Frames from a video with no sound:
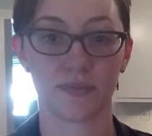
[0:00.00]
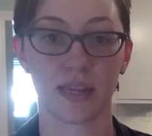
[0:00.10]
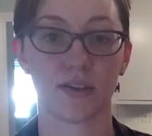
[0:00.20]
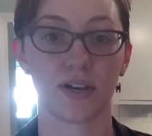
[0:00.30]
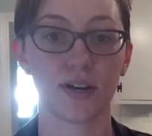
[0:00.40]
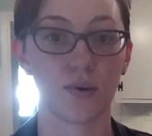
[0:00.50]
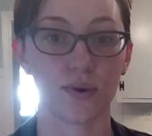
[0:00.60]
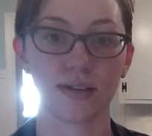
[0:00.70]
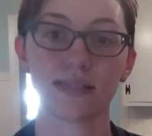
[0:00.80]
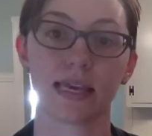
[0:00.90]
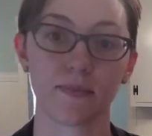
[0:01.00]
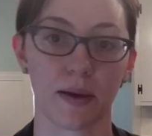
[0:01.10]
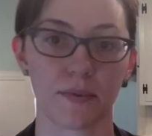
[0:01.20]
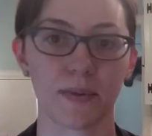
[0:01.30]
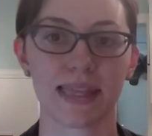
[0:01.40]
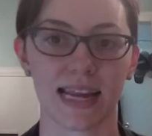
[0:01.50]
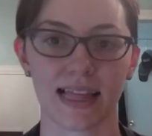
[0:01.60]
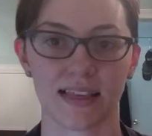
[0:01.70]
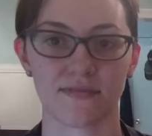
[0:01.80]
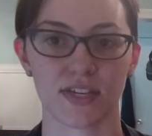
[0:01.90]
Now there are oils like peppermint that I
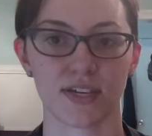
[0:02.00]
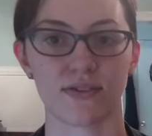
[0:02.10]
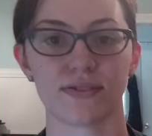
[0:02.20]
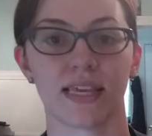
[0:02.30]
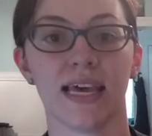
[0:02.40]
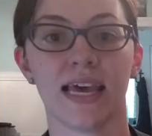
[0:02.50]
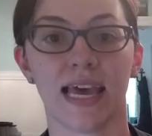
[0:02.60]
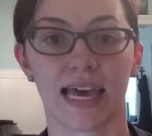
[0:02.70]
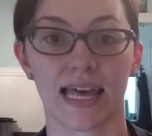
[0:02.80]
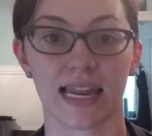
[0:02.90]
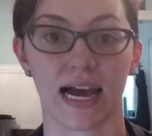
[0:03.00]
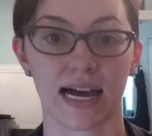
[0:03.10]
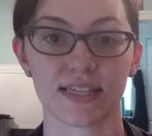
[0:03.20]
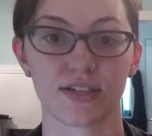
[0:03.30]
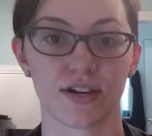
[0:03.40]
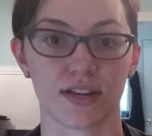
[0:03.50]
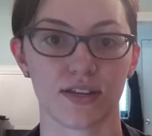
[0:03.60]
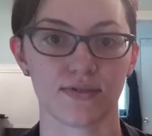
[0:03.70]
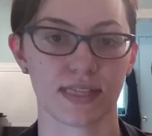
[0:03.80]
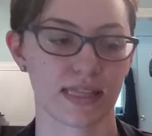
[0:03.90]
love to use, and I started
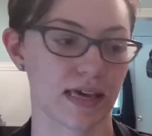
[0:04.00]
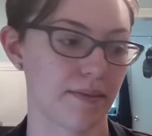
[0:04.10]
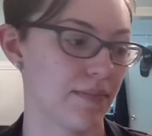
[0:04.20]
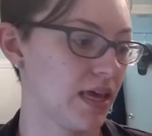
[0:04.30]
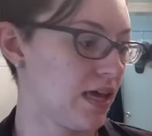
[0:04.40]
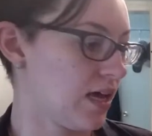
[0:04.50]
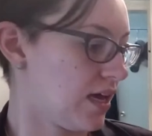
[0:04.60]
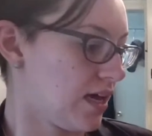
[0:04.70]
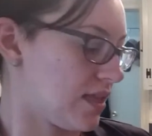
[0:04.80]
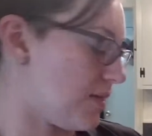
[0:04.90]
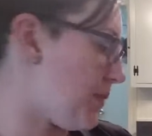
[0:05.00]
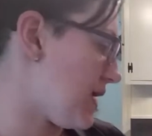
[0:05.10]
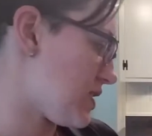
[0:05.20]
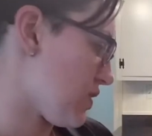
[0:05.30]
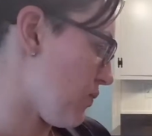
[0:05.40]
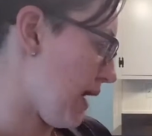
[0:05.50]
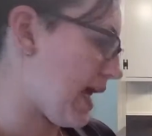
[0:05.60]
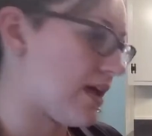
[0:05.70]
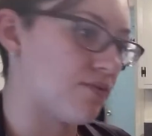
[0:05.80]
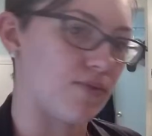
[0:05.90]
using them the basic
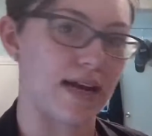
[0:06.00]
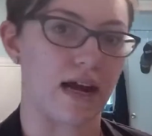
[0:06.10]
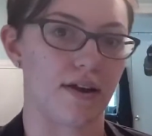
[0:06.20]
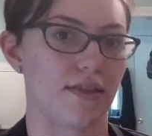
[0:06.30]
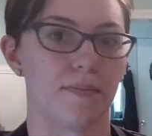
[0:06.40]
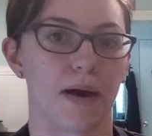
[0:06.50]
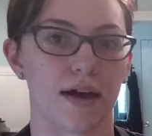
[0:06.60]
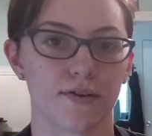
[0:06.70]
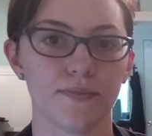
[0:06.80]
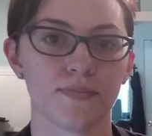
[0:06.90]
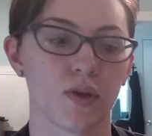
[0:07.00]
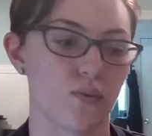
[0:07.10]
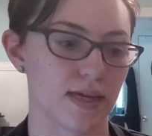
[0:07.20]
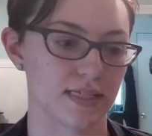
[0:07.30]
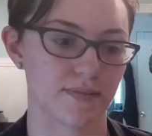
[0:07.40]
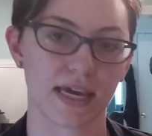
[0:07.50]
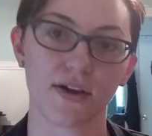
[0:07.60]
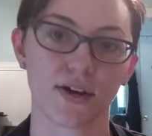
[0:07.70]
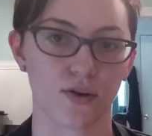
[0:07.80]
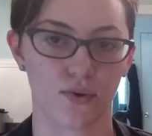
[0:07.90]
way, right out of the bottle, with some
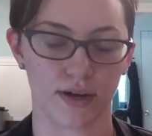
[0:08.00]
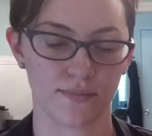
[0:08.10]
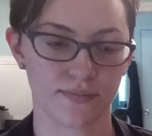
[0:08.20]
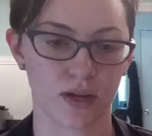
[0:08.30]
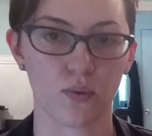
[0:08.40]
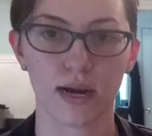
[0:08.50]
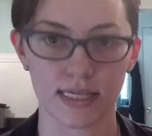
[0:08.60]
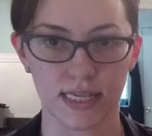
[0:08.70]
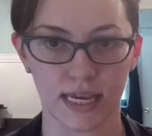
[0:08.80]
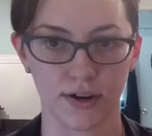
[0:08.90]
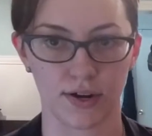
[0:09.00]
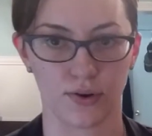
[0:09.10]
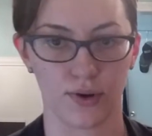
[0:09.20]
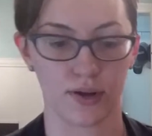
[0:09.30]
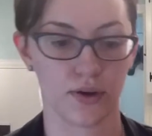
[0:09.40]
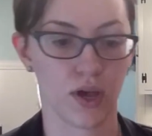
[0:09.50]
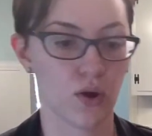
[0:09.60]
carrier oil. Now what is a carrier oil?